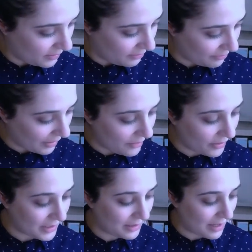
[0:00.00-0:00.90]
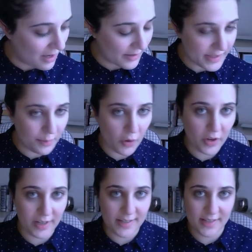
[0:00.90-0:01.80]
favorite last book
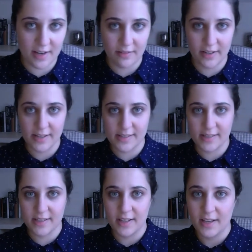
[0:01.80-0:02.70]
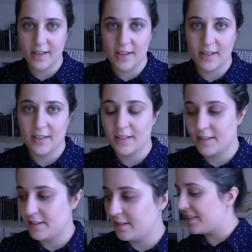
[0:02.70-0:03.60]
in a series.
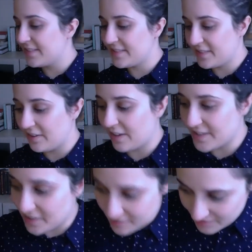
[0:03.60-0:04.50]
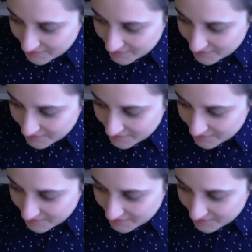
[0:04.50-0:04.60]
So I don't use